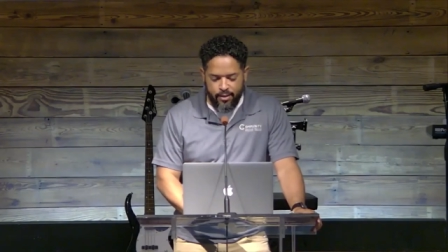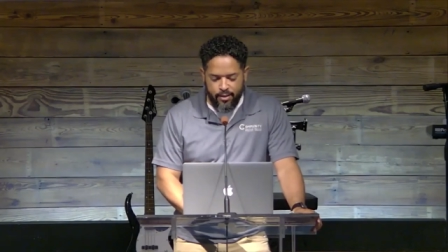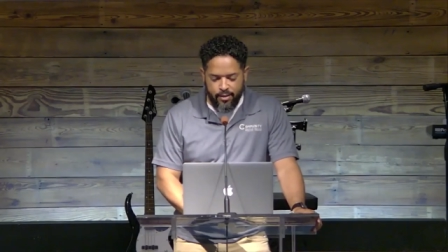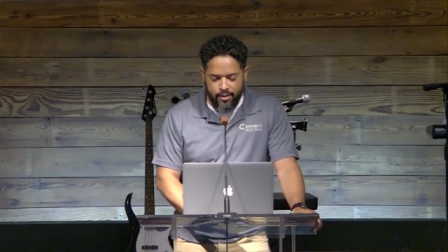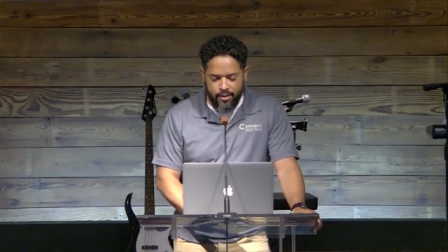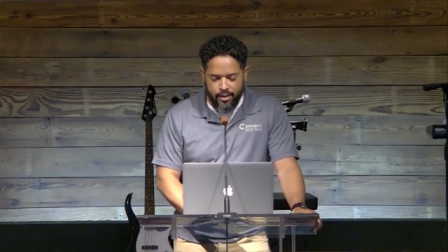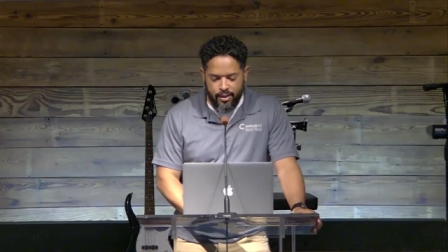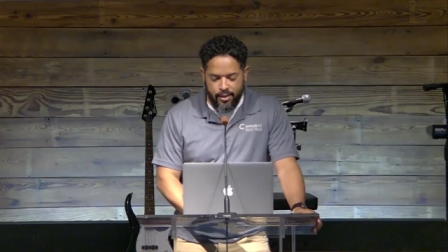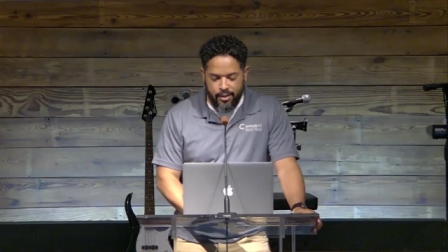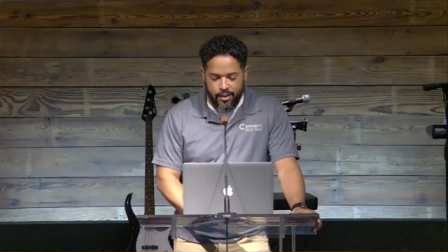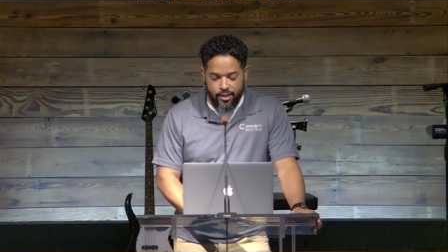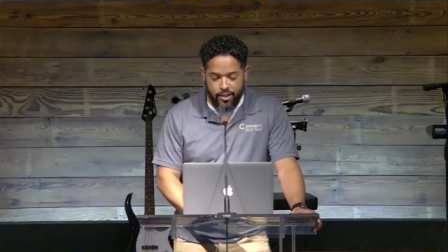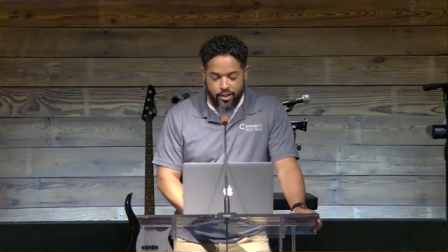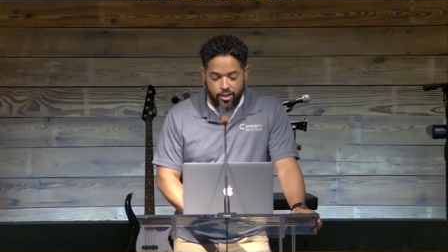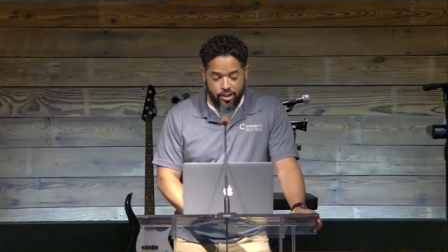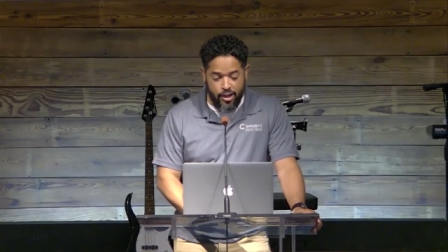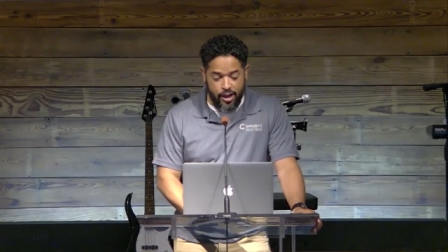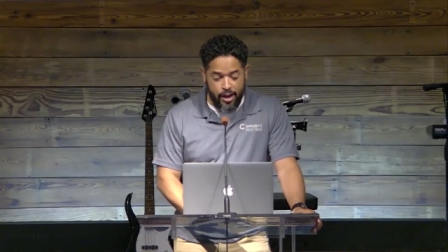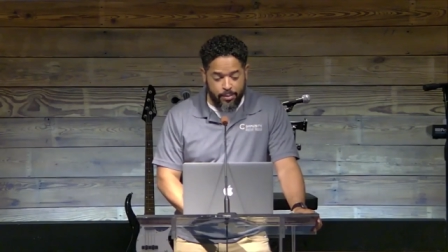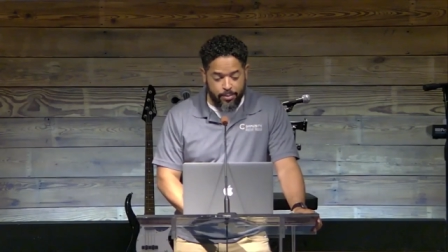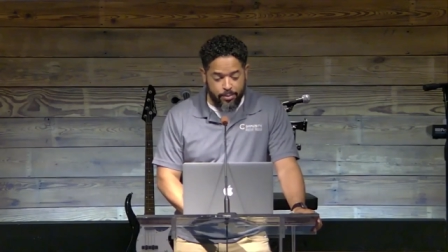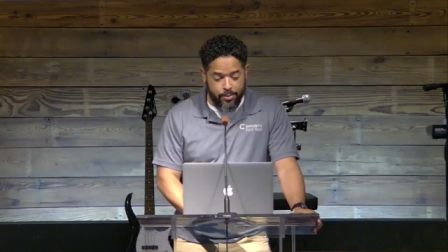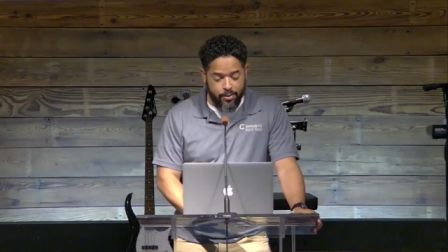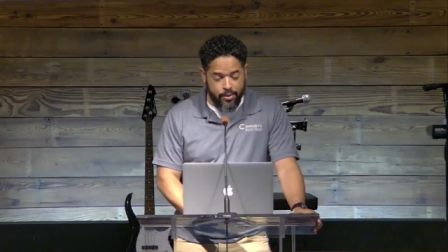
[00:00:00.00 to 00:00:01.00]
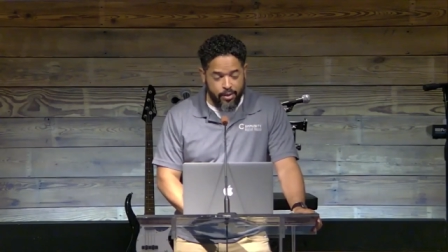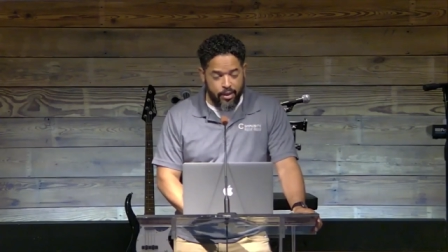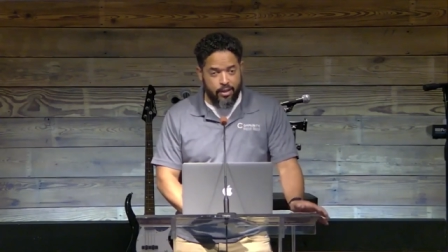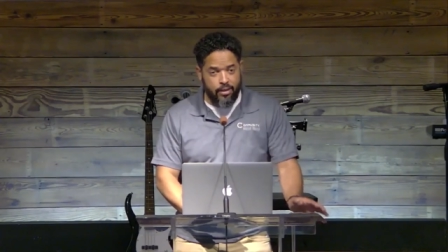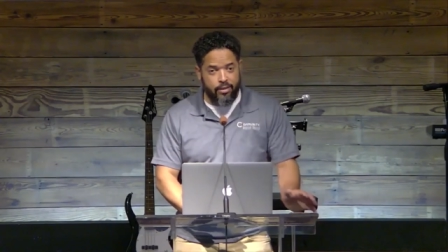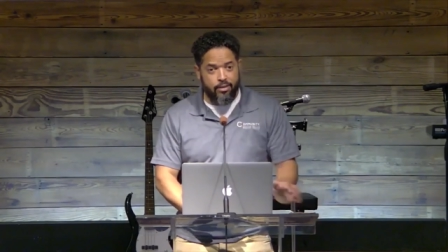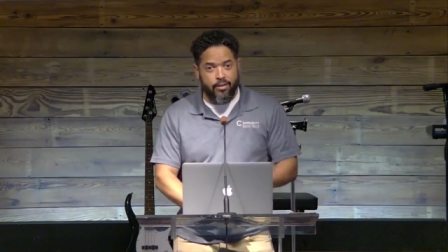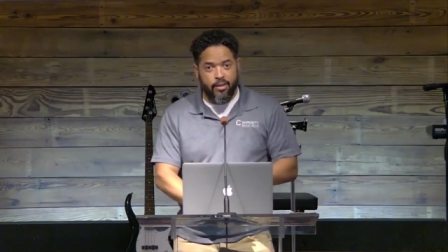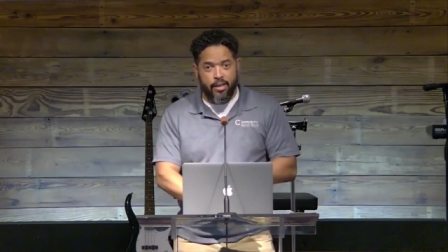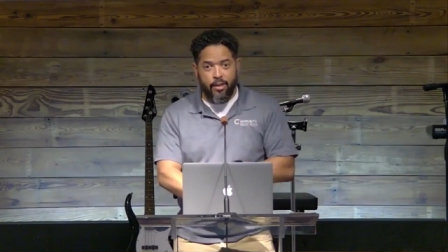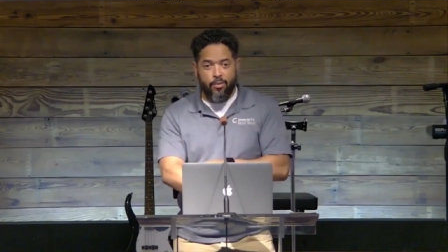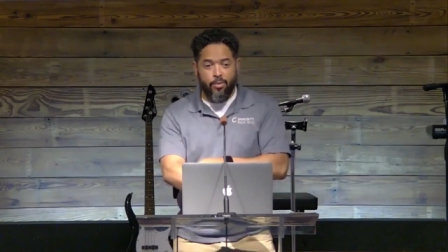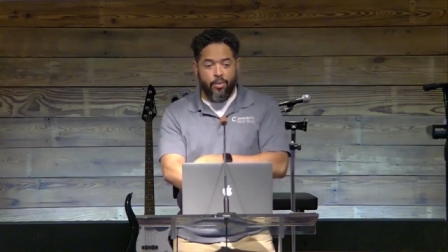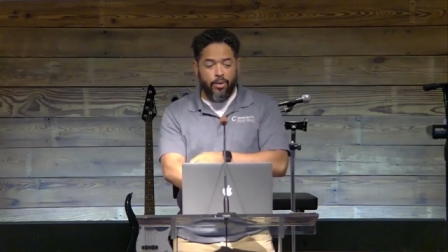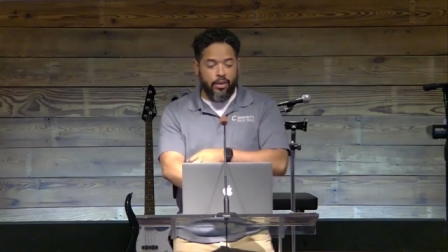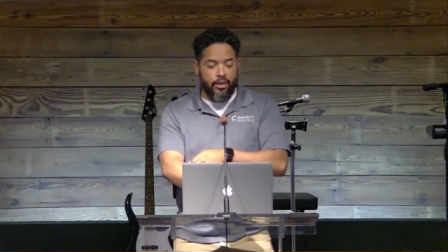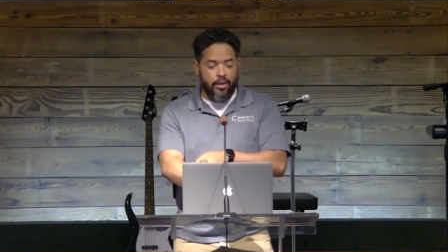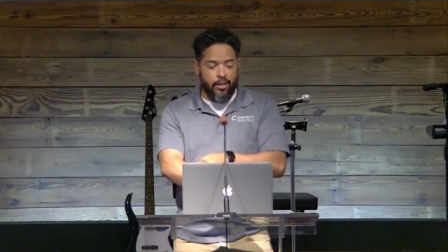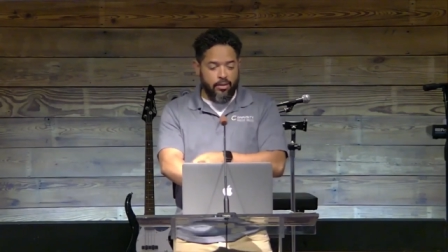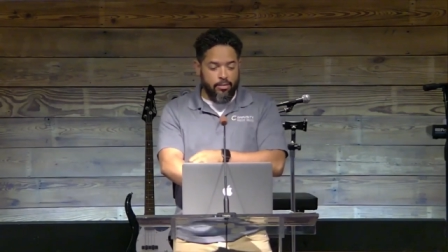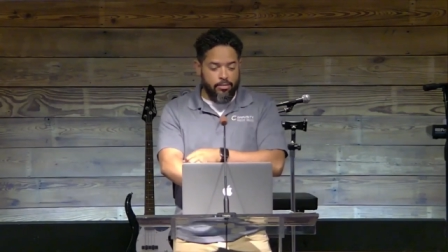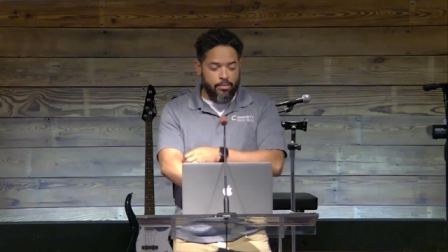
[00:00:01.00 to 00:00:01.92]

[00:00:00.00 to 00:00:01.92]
in this chapter that that really